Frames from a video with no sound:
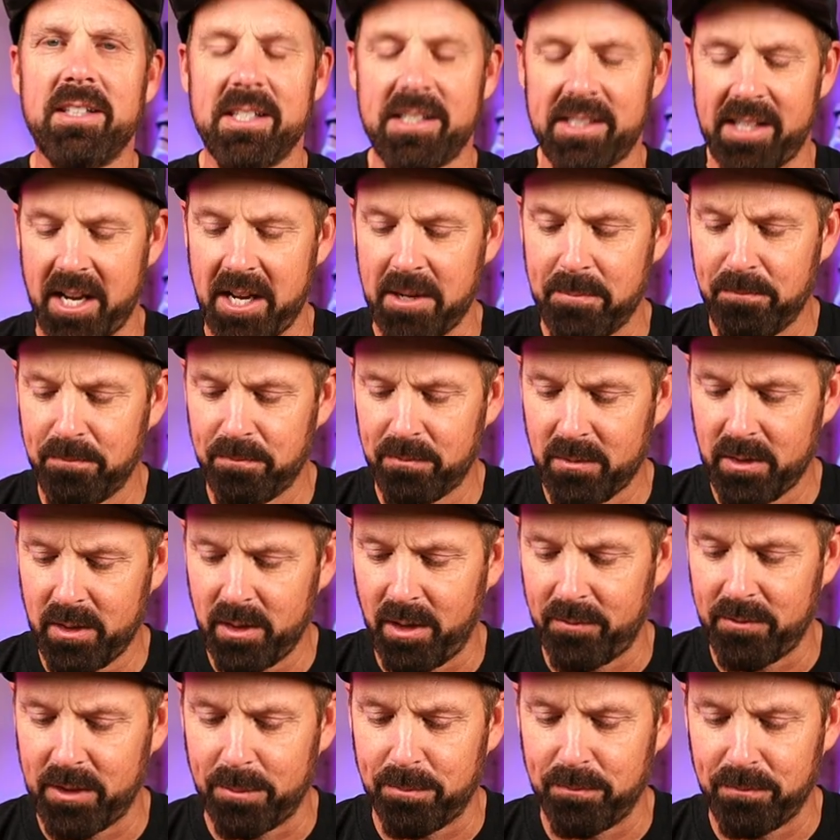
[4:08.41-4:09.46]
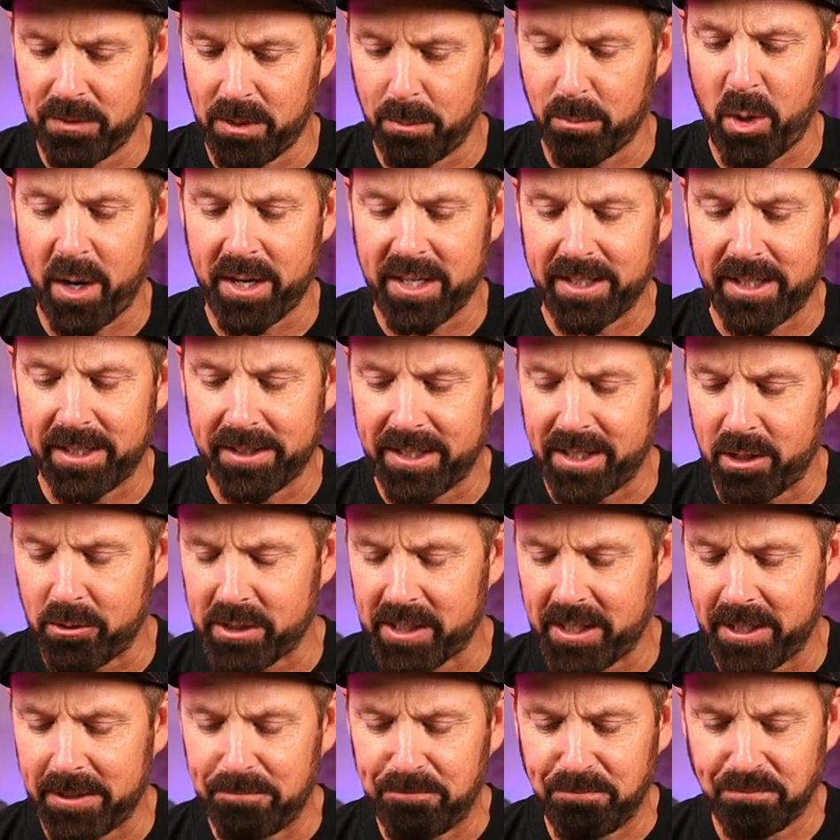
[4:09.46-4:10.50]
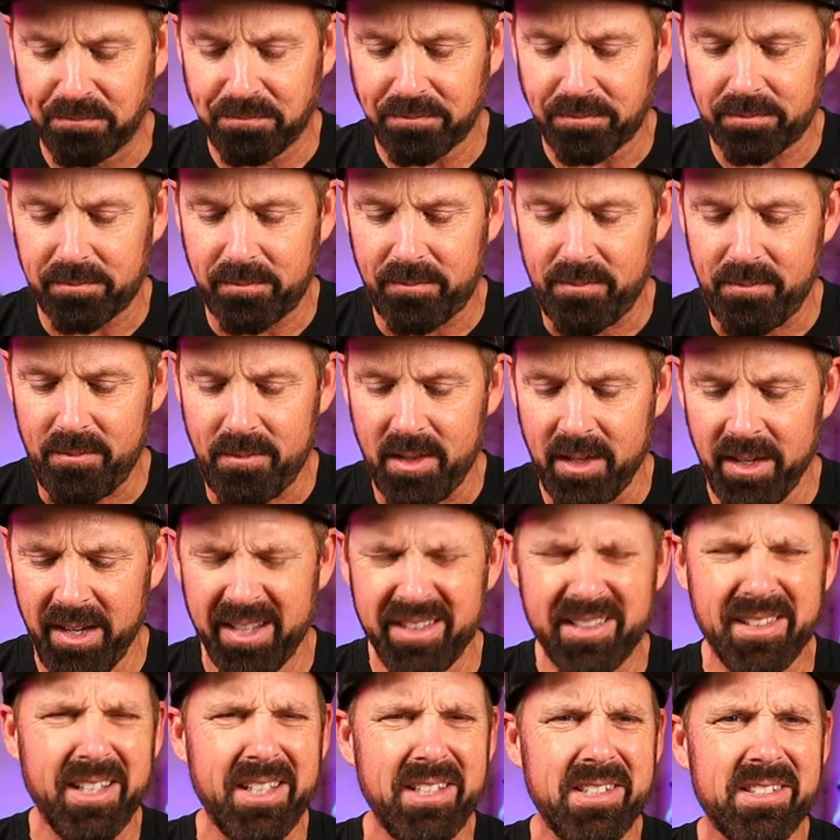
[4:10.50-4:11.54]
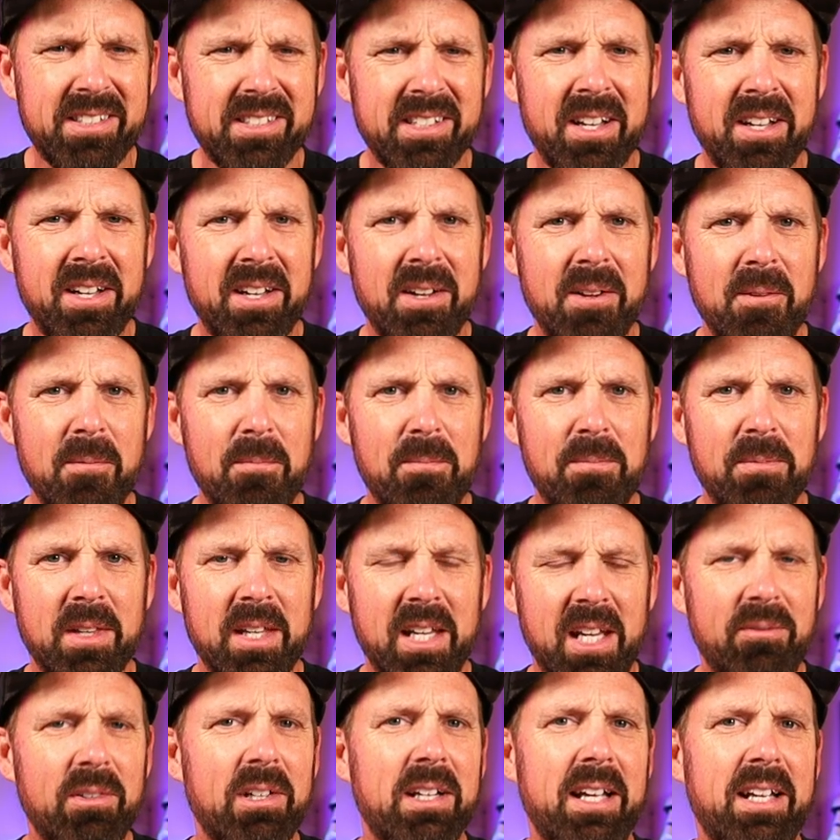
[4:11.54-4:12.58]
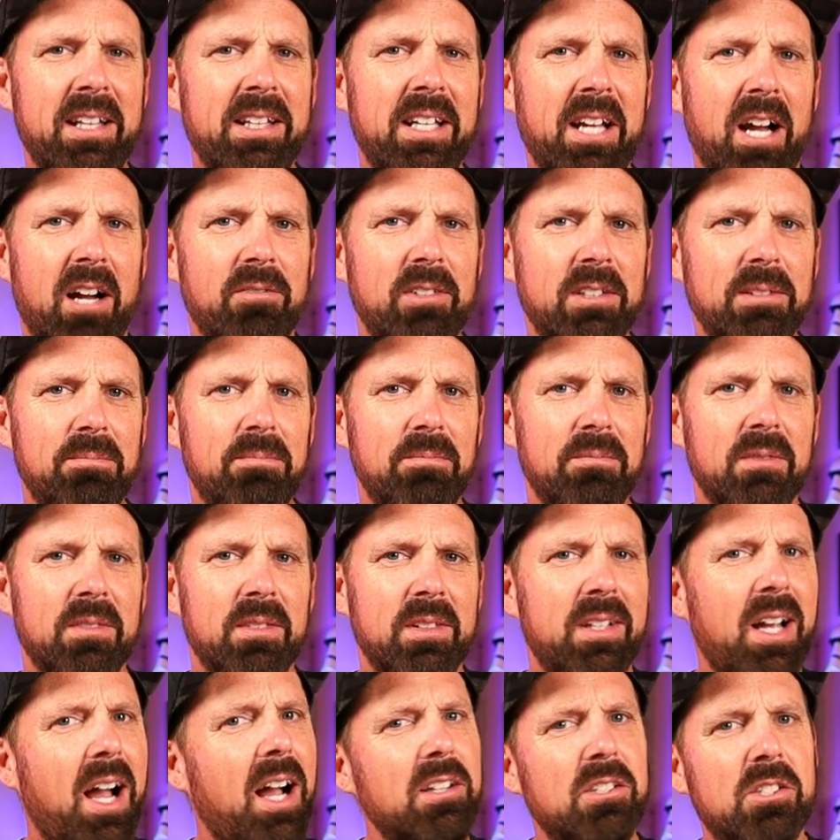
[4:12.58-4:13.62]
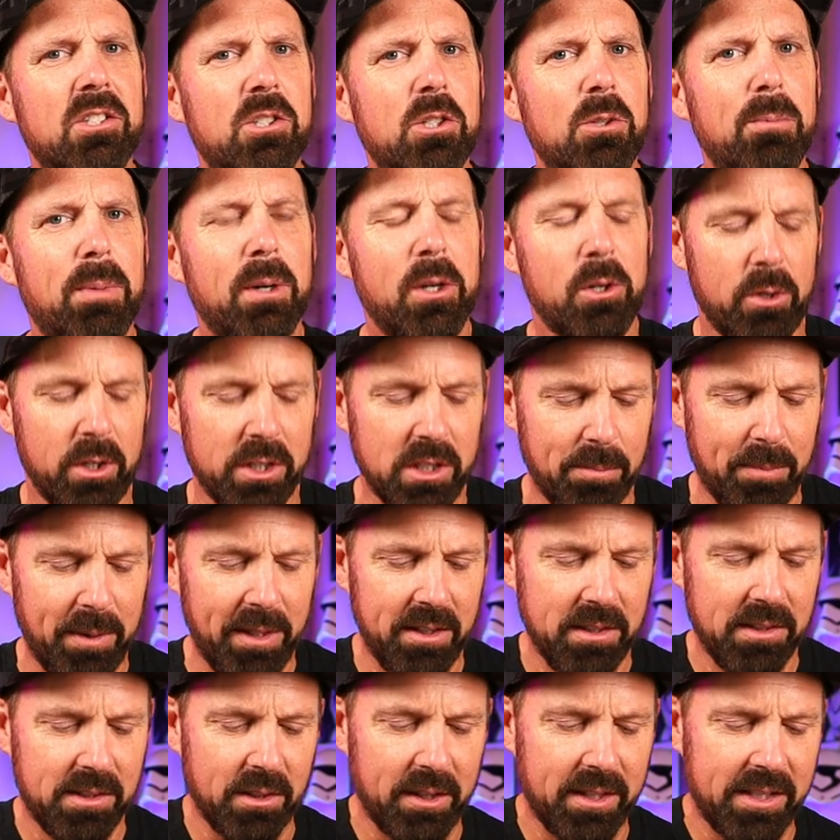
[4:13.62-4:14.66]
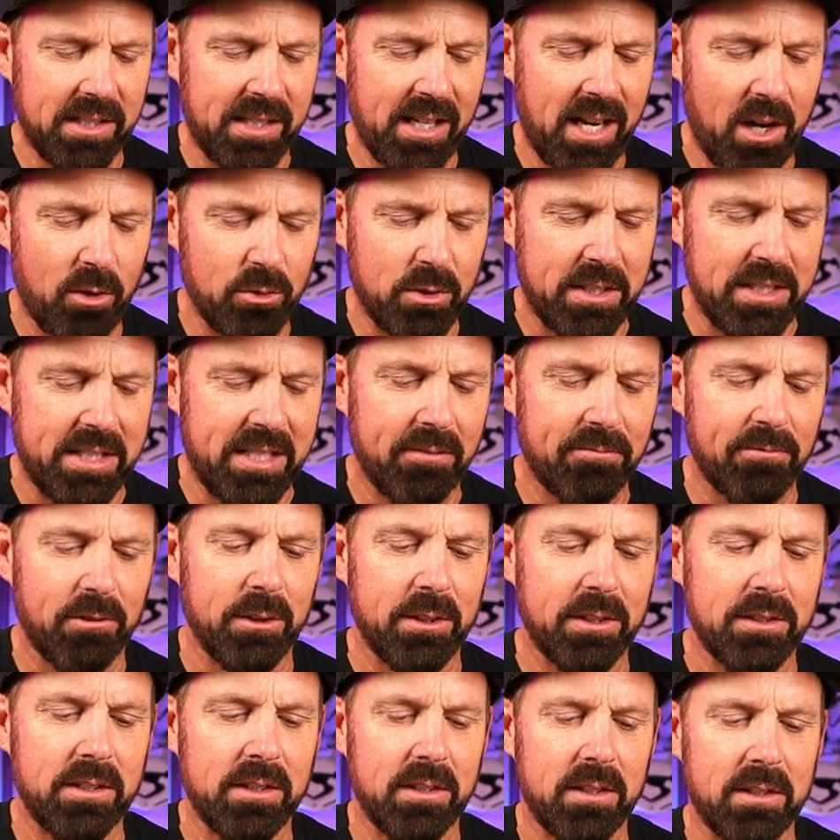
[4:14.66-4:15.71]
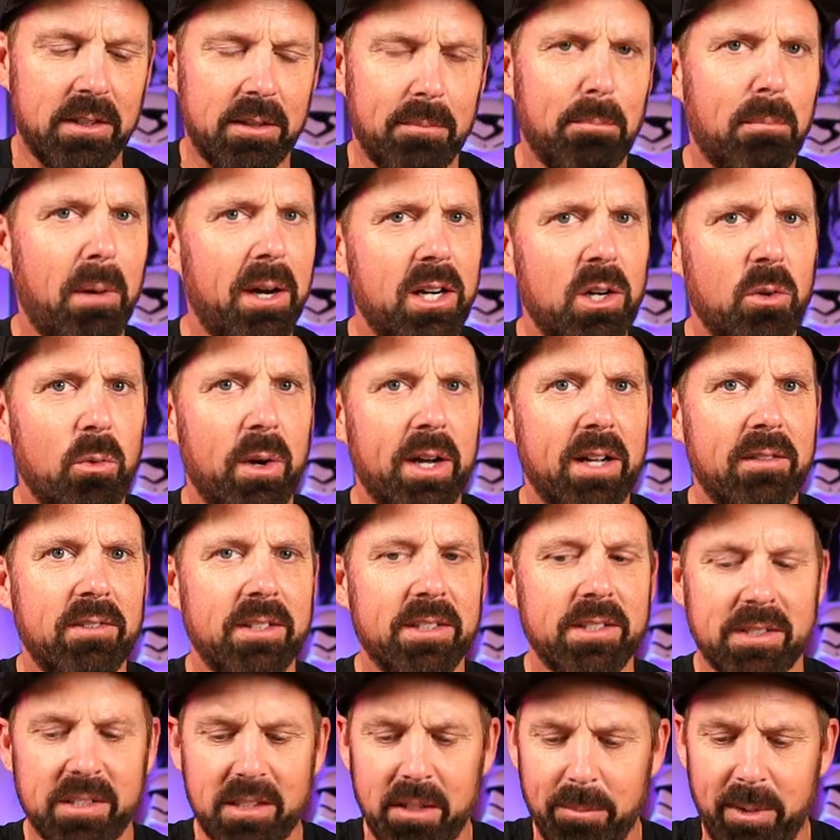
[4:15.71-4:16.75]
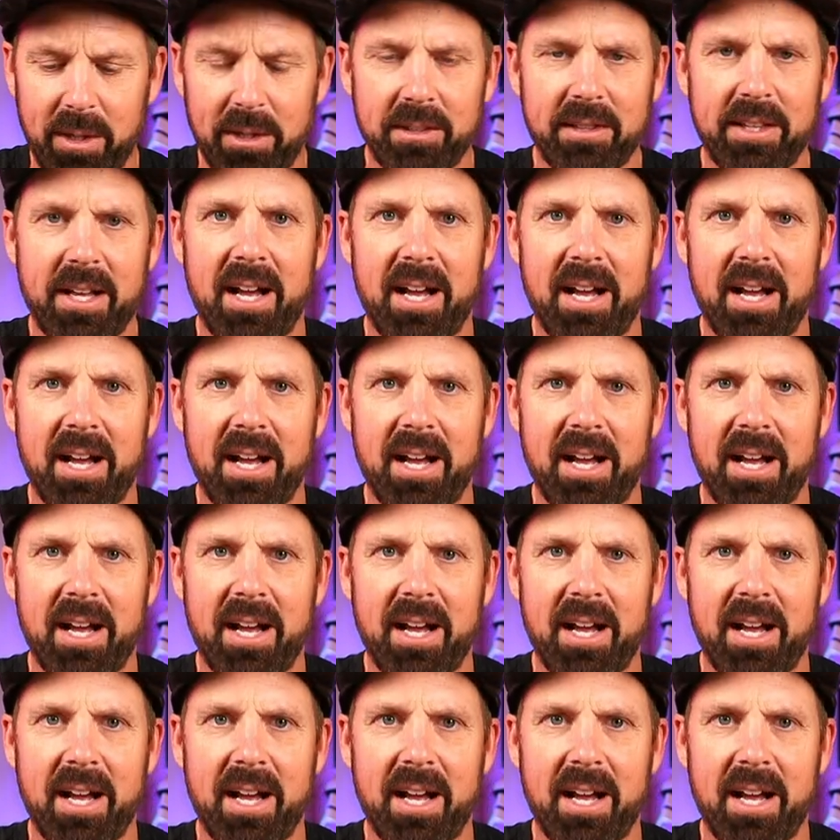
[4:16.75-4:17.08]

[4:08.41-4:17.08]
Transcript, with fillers: the same of the, the breading on the outside. And these, even in the oven, not super crispy. So let's see how different microwave is compared to